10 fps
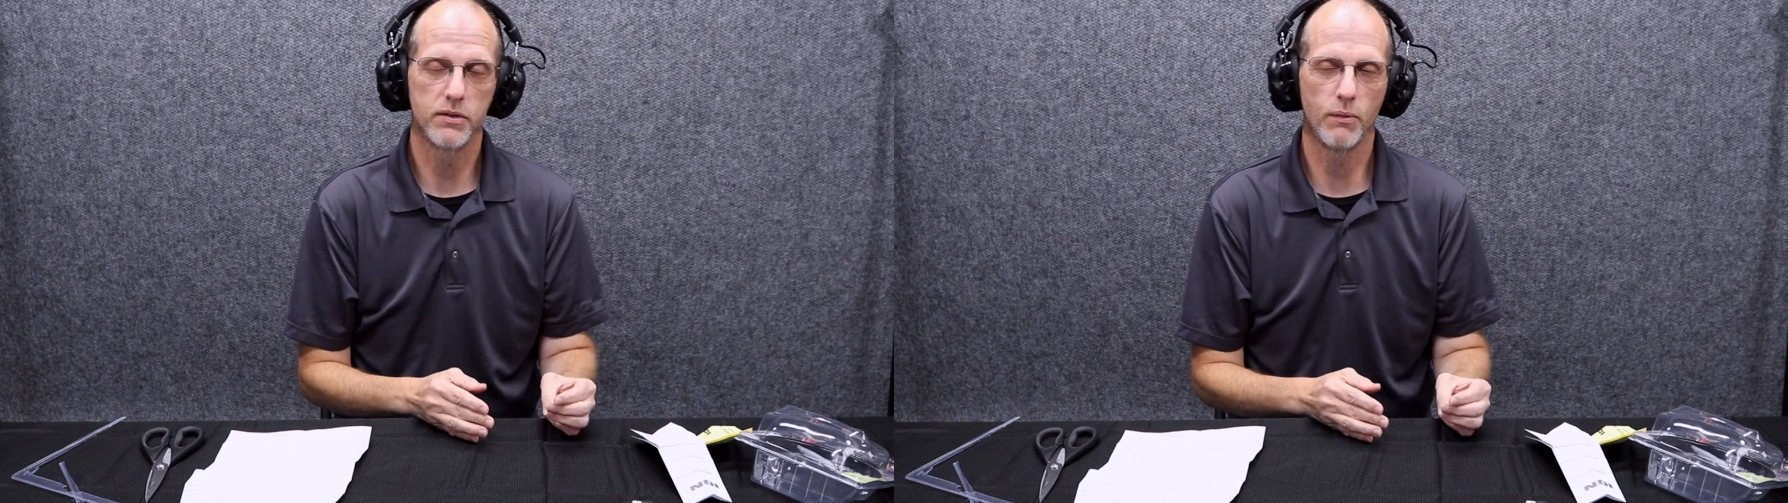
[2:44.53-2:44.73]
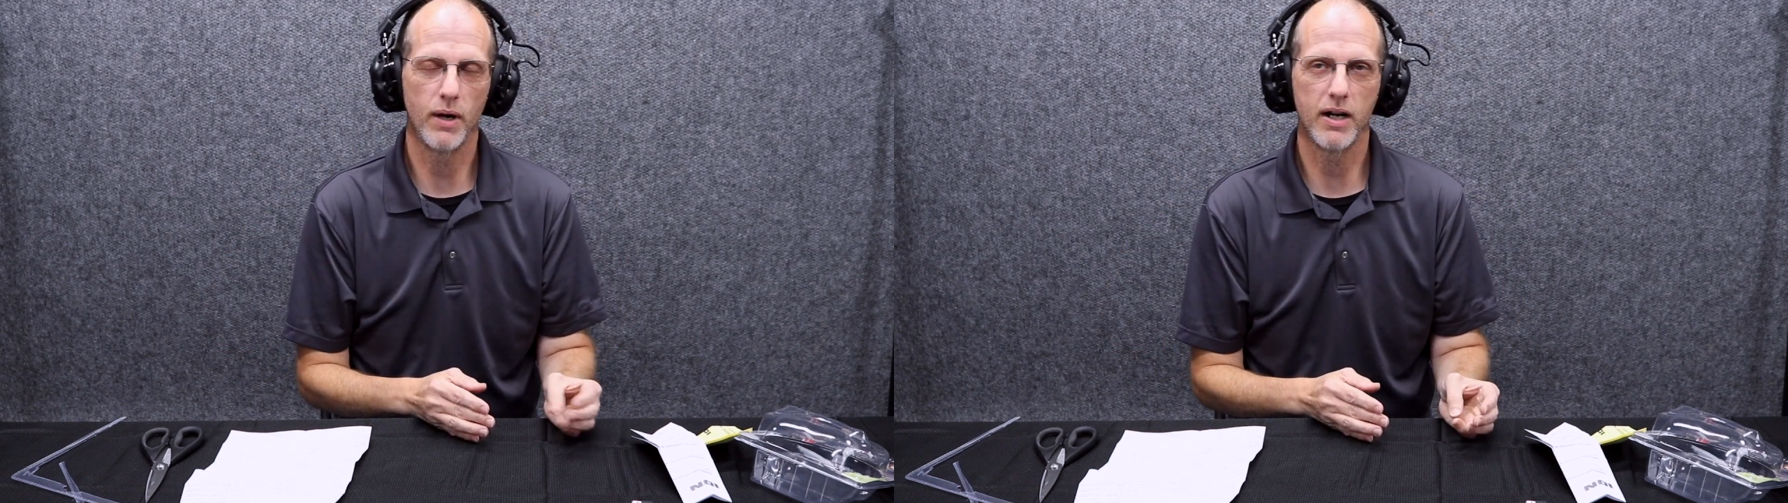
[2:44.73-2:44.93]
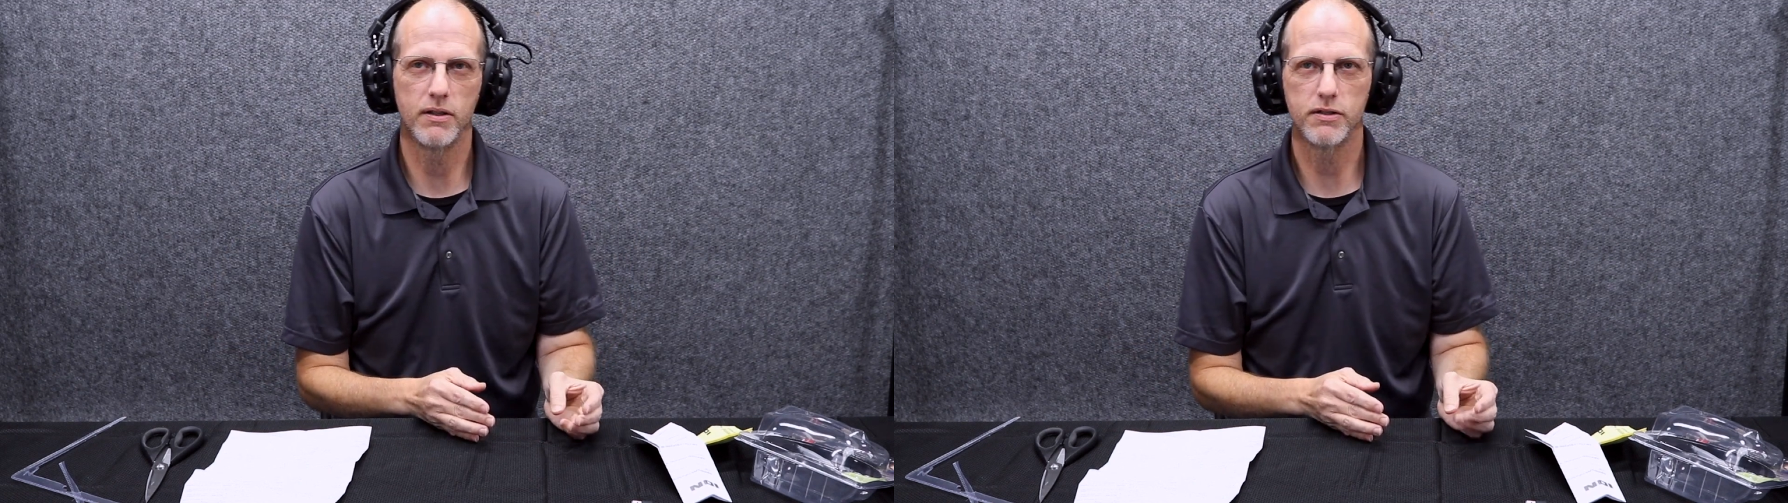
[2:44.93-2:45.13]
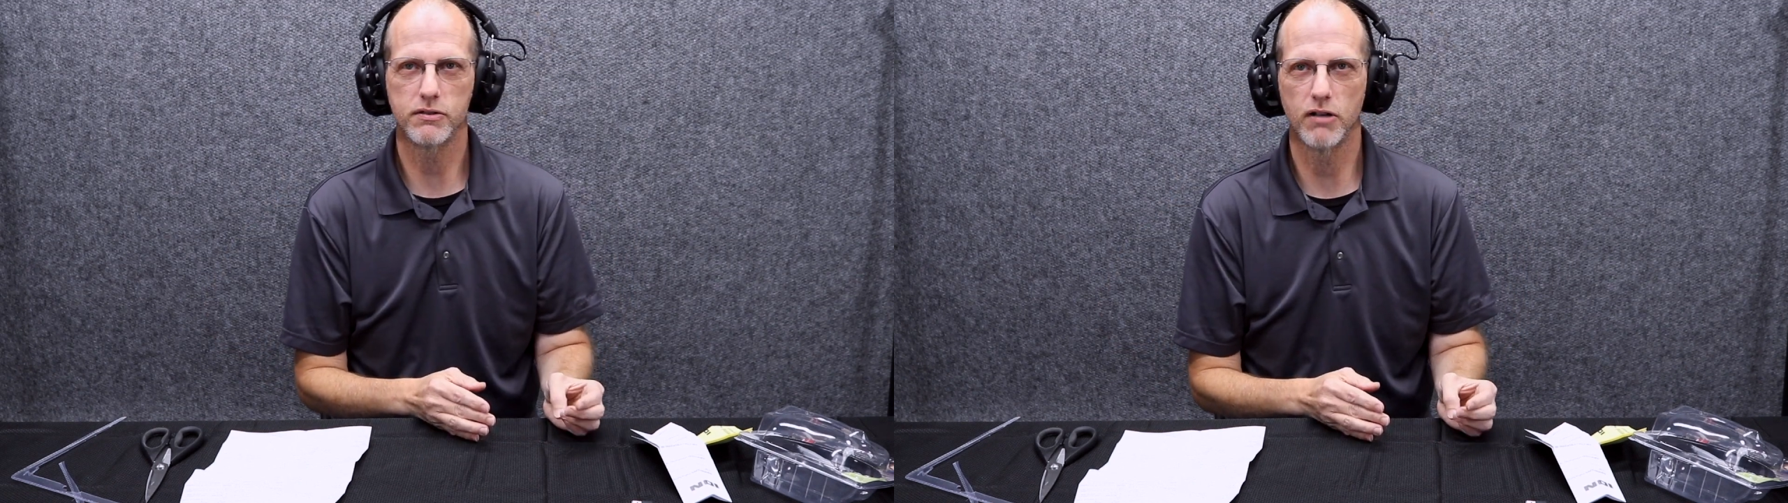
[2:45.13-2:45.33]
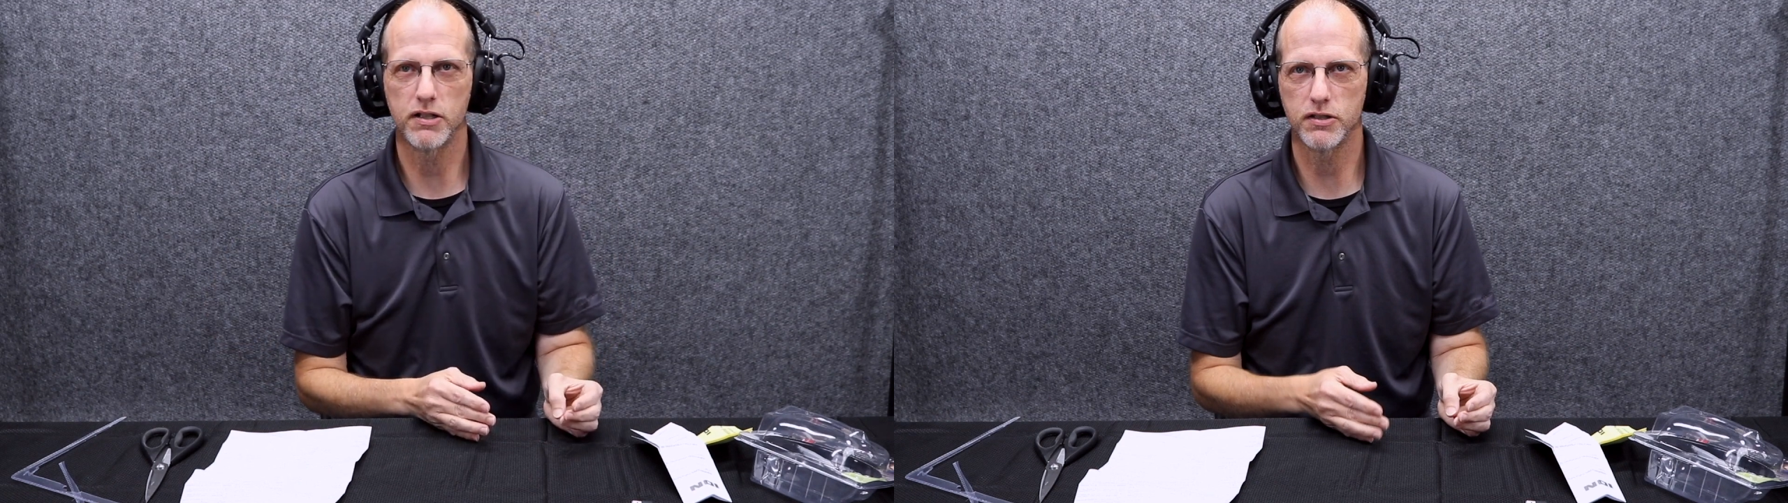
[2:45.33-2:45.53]
Wireless
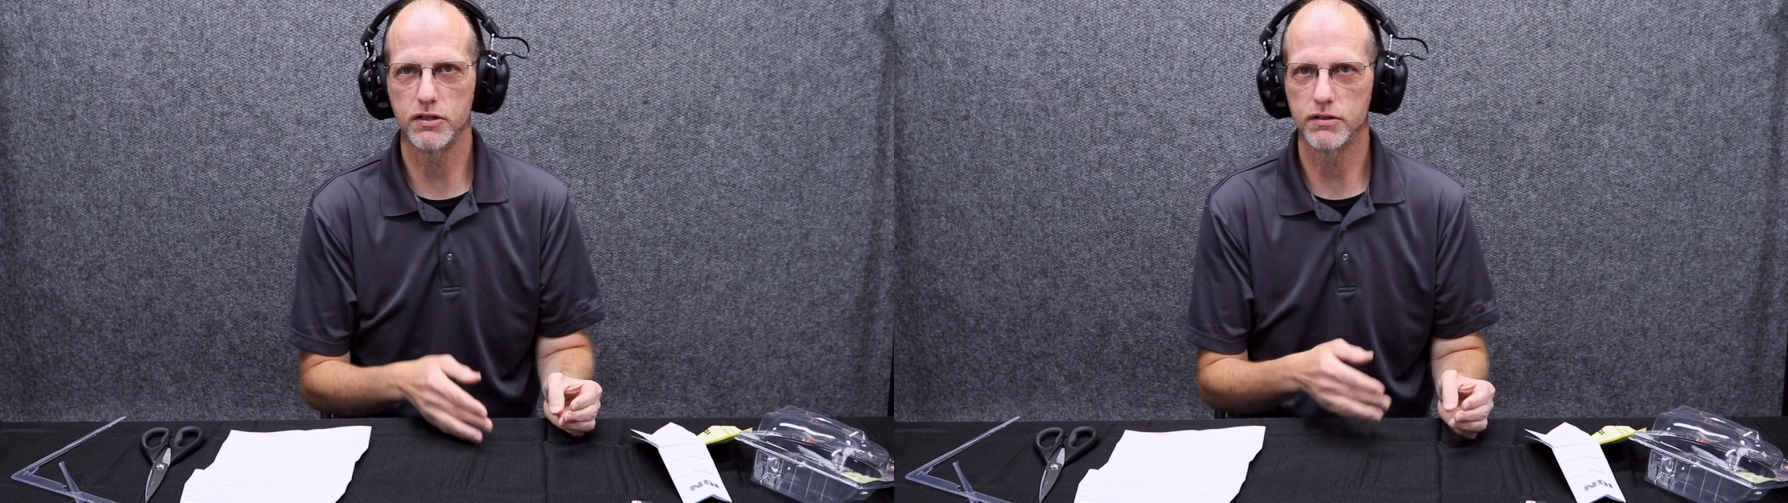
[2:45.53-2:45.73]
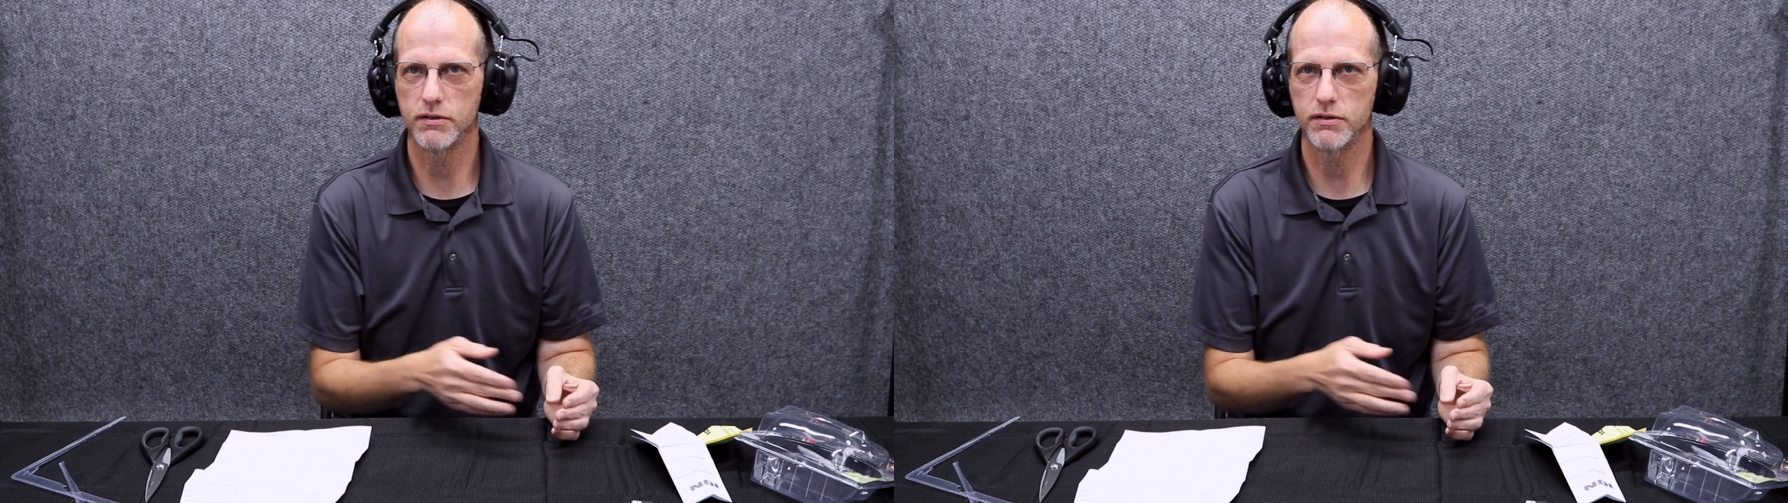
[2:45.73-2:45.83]
Crushers